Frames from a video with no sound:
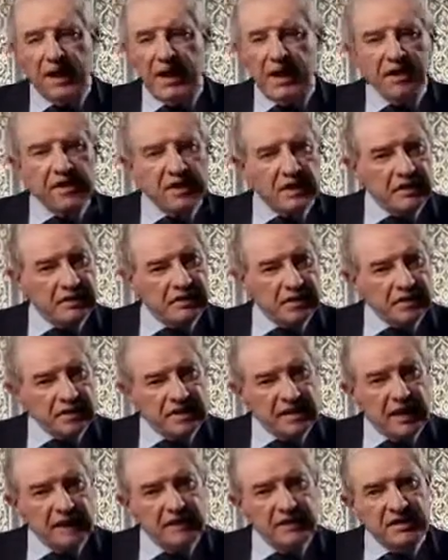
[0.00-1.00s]
and
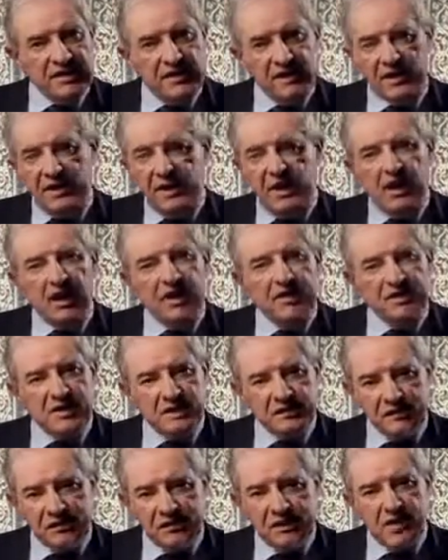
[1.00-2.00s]
understanding are
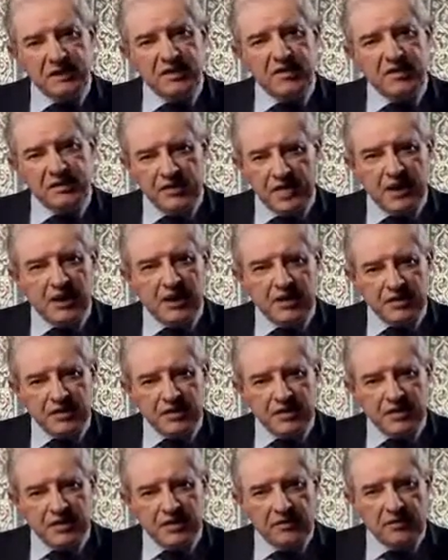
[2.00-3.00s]
different
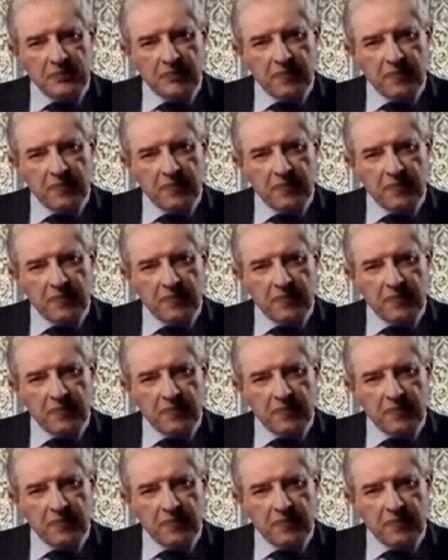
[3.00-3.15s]
things.